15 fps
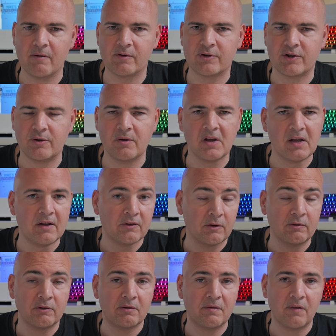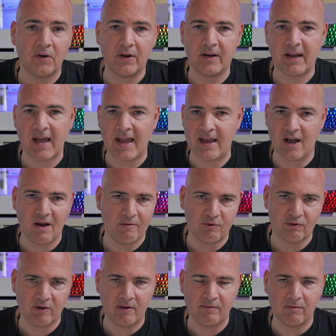overshoot, so just find a
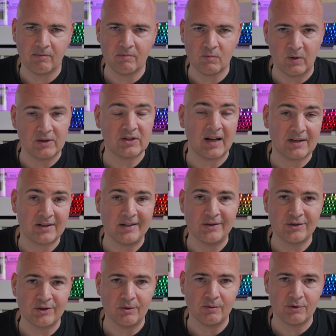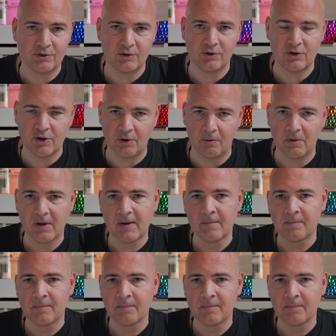overdrive which actually suits you.